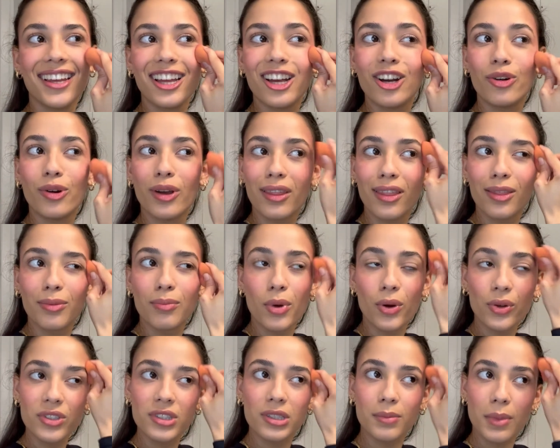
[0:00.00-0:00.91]
with
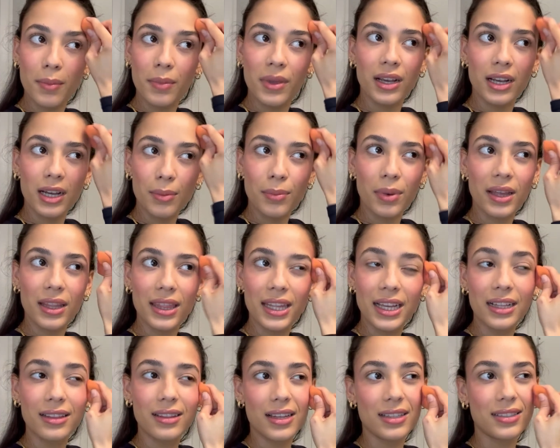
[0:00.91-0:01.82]
most of my makeup, I
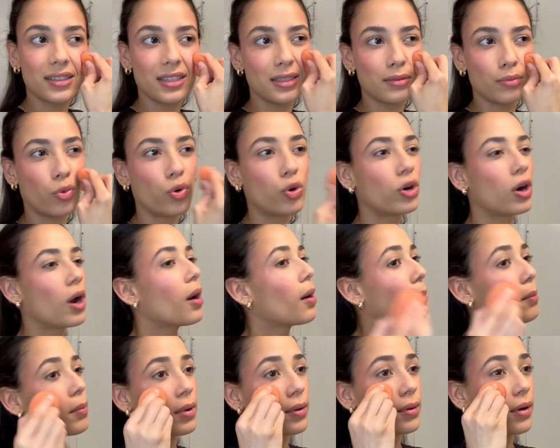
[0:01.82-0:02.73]
think less is more,
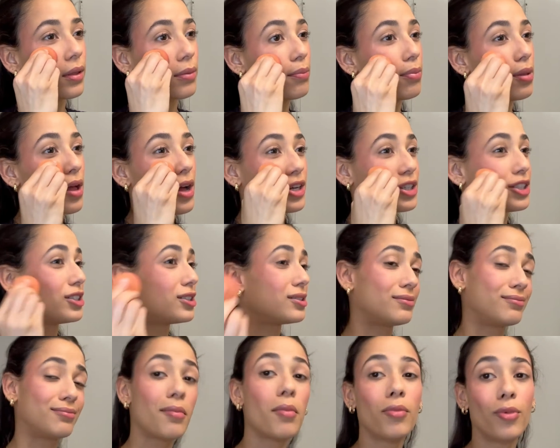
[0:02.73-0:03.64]
but with blush,
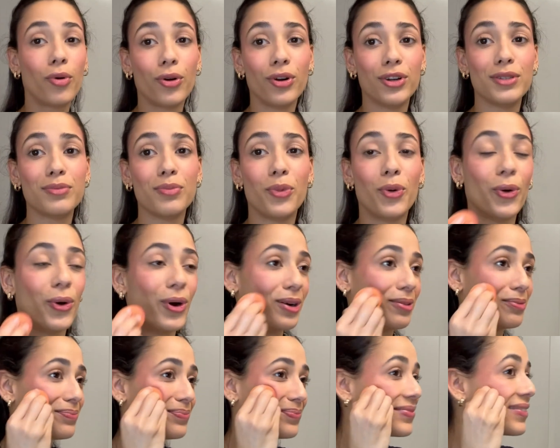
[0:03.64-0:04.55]
more is more.
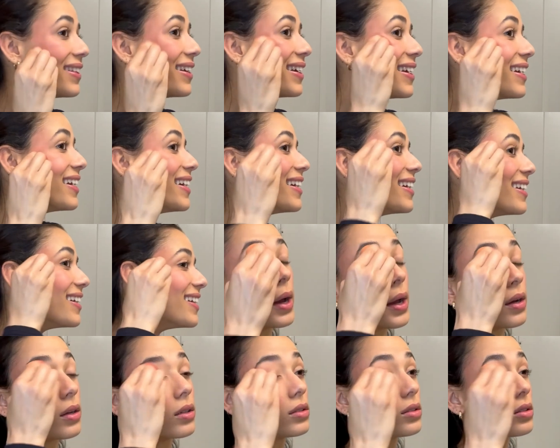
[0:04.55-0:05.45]
I
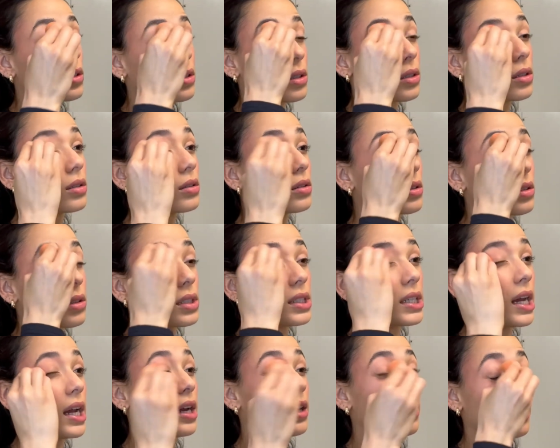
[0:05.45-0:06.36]
also
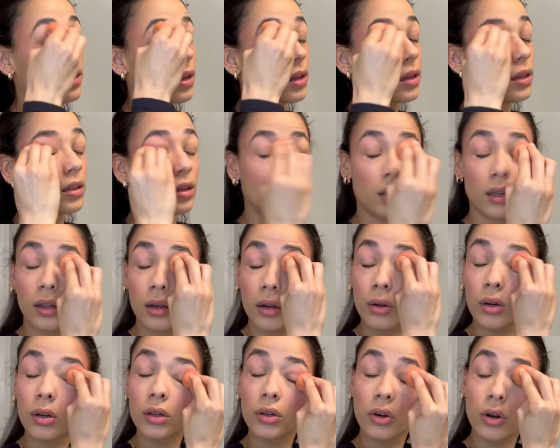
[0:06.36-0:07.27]
take it
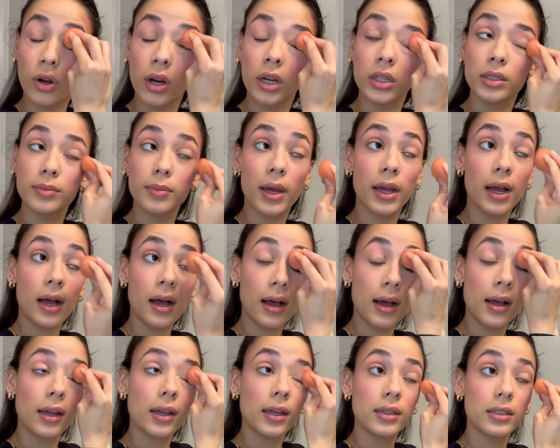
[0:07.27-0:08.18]
across my
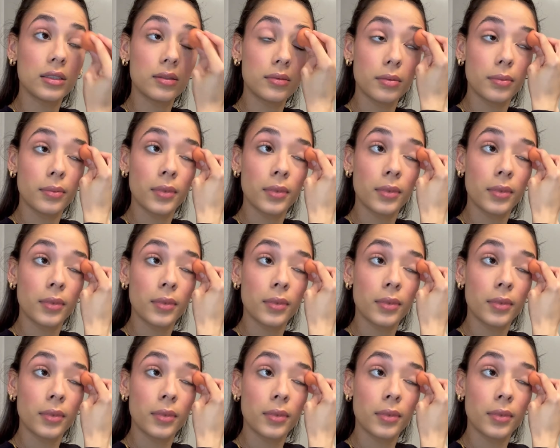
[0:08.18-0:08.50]
eyes